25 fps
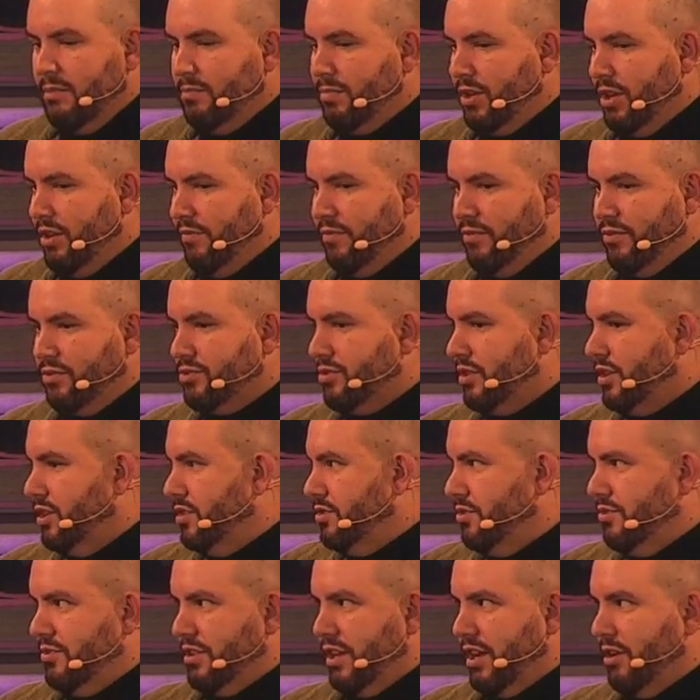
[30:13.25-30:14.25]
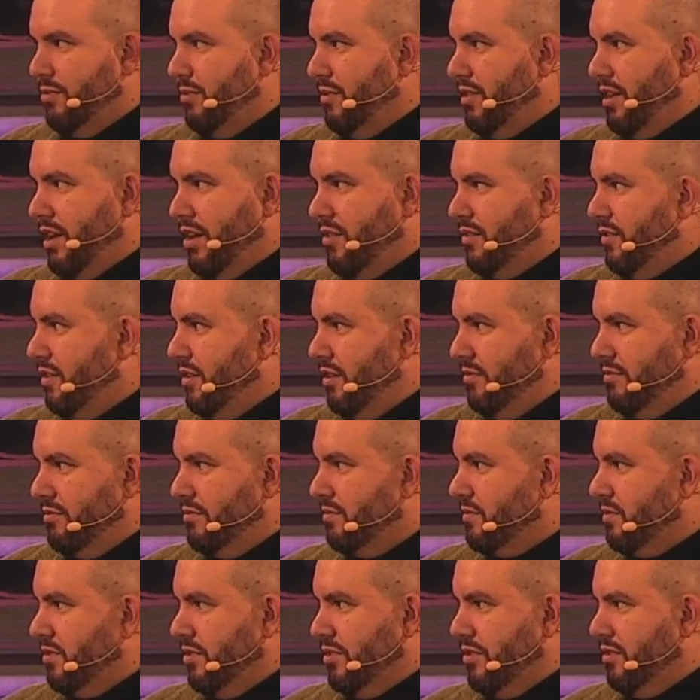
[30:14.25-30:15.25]
But if you're trying to do that without the love
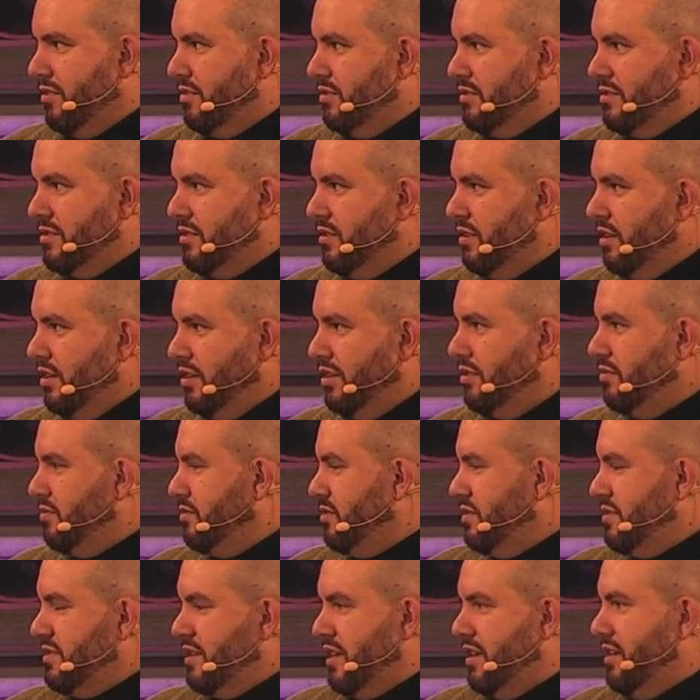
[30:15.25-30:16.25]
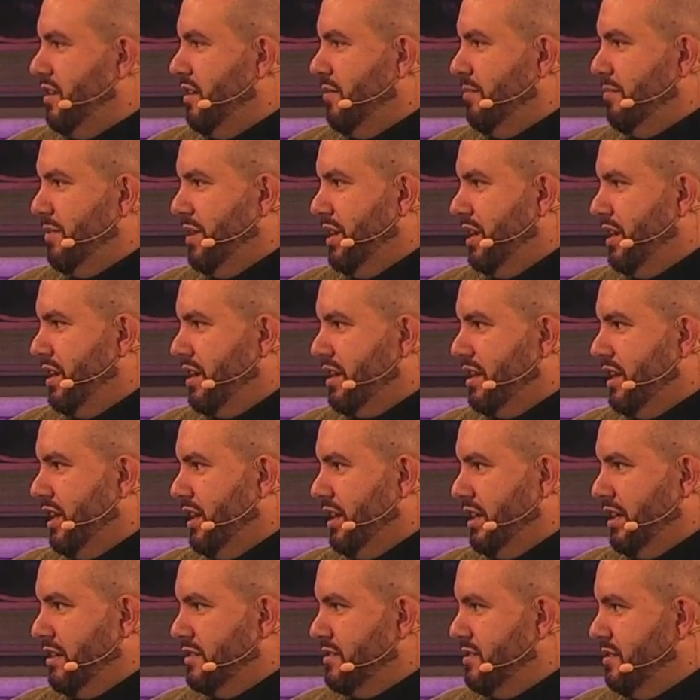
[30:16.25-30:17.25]
of God, it'll just end up being a
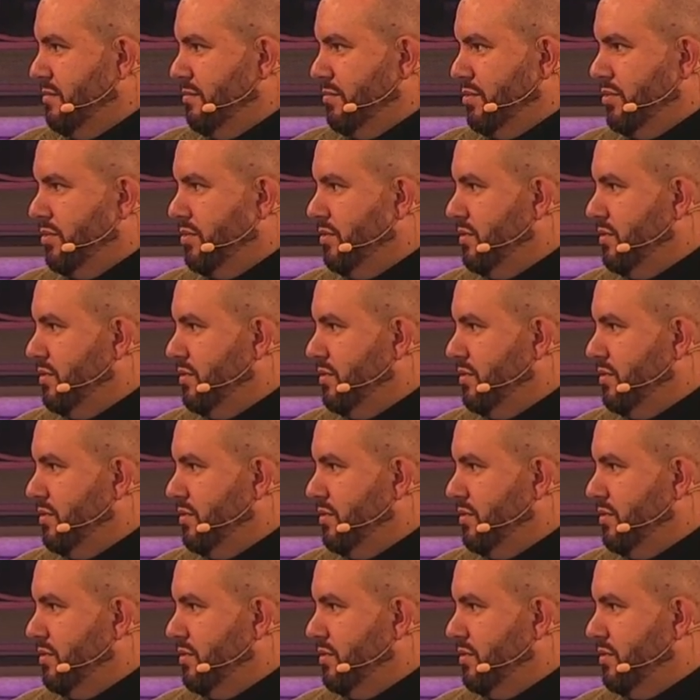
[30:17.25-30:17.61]
clanging cymbal.